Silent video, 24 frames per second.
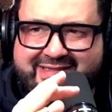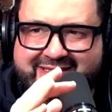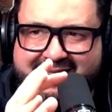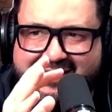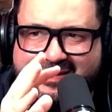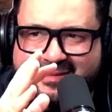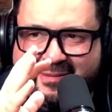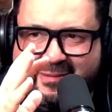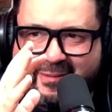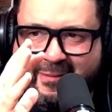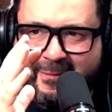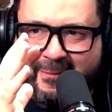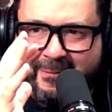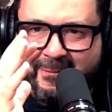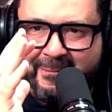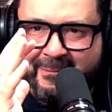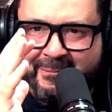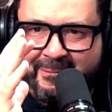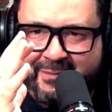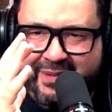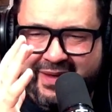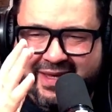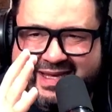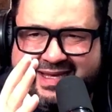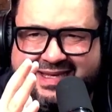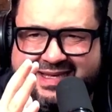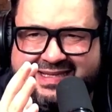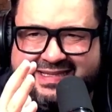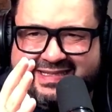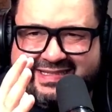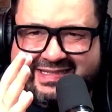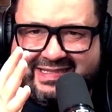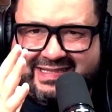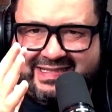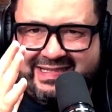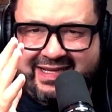the
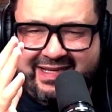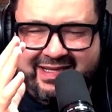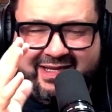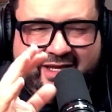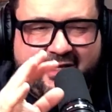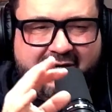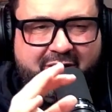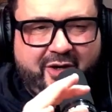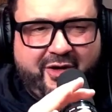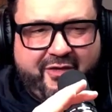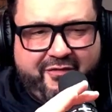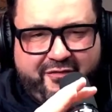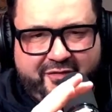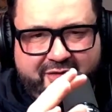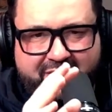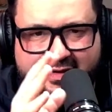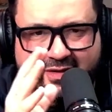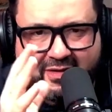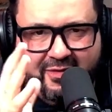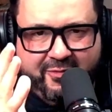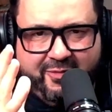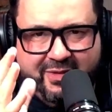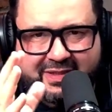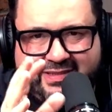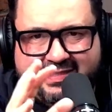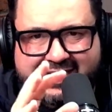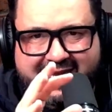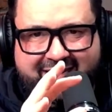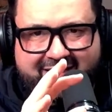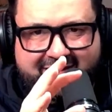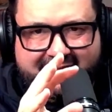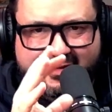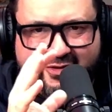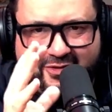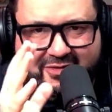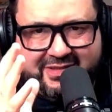biggest, you know, if we, we
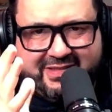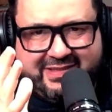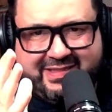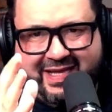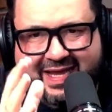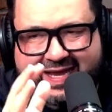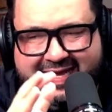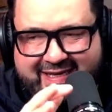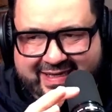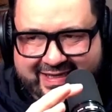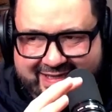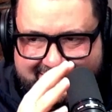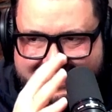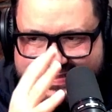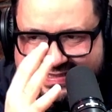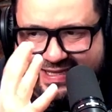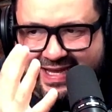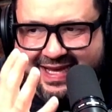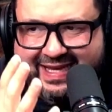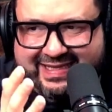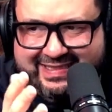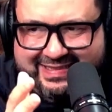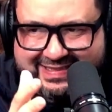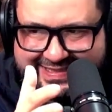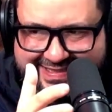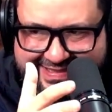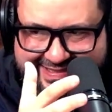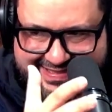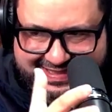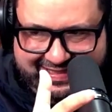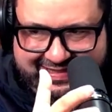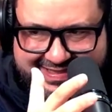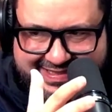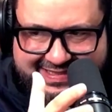take those eighties, nineties and mm-hmm.